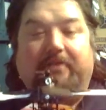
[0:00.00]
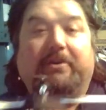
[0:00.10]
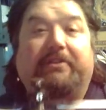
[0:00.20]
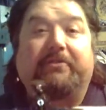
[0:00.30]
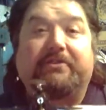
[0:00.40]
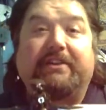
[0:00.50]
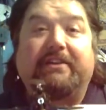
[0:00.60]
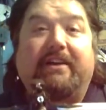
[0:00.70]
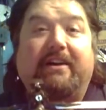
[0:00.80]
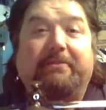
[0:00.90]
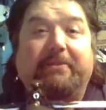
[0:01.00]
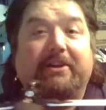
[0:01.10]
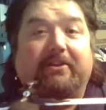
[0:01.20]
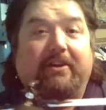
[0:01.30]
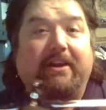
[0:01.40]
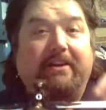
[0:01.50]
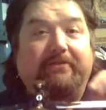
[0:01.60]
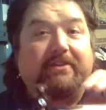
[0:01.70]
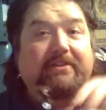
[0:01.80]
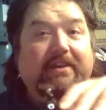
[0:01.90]
West Virginia Hobby and
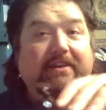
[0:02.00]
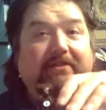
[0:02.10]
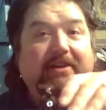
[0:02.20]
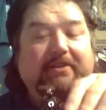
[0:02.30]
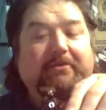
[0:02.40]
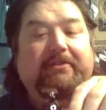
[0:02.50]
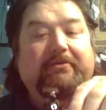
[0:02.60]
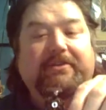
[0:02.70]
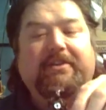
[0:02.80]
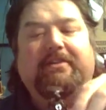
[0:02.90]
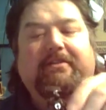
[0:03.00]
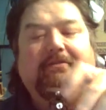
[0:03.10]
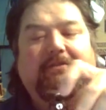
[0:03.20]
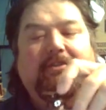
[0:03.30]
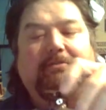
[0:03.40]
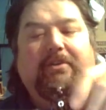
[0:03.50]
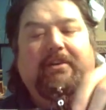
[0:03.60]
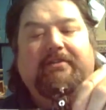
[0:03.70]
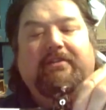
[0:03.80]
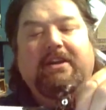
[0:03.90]
Craft in Tays Valley, West Virginia, good
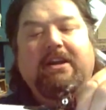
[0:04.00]
place.